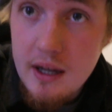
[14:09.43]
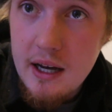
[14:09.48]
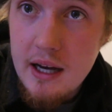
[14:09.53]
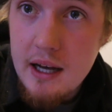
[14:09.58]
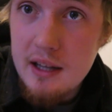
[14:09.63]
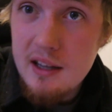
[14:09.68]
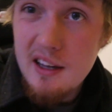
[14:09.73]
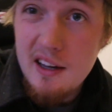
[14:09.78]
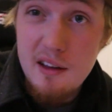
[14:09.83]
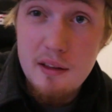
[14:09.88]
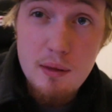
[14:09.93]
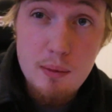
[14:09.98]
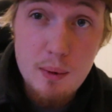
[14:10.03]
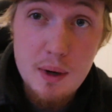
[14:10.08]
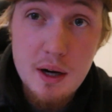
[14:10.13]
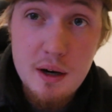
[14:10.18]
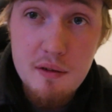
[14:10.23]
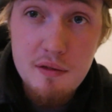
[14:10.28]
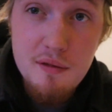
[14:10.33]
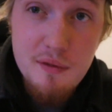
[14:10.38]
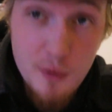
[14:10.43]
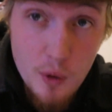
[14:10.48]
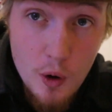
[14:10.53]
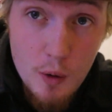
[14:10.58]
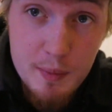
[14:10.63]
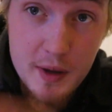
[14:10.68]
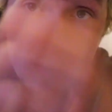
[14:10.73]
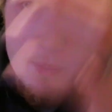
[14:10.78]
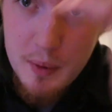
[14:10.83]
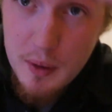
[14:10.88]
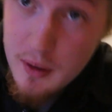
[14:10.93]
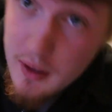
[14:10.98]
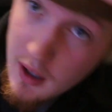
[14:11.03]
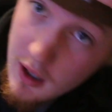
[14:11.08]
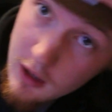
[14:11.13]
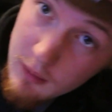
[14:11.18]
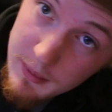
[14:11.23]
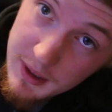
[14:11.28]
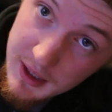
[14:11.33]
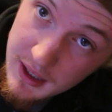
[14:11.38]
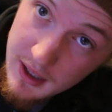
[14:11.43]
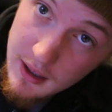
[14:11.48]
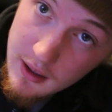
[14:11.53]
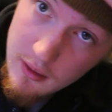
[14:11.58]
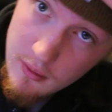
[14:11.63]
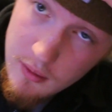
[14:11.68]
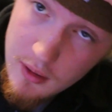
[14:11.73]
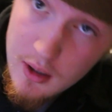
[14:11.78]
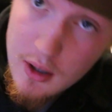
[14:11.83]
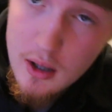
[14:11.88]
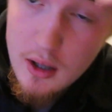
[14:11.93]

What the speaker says: had like 3 or 4 people call me now